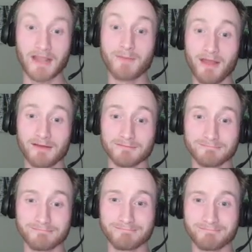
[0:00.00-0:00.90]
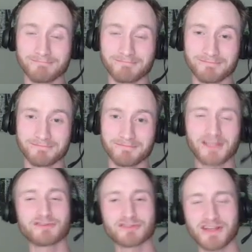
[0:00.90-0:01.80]
Amen.
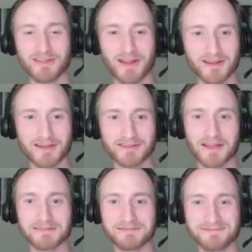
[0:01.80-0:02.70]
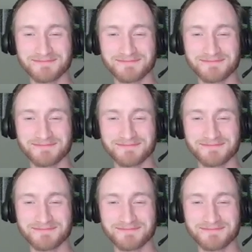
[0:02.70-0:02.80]
for saying that. I like that.